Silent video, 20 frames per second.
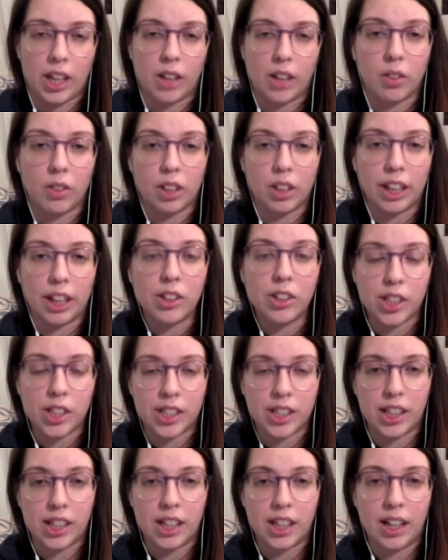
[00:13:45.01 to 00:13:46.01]
of
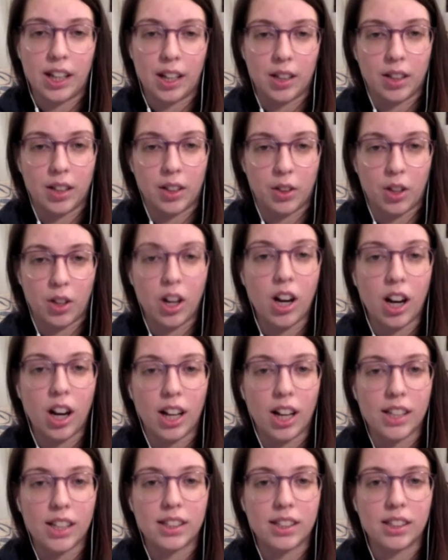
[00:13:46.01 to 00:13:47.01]
electricity and
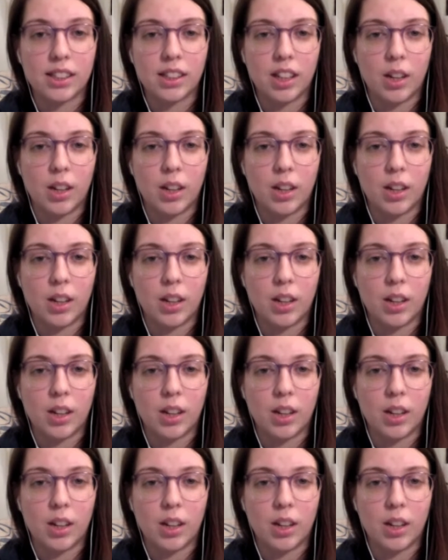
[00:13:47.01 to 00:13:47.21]
thoughts,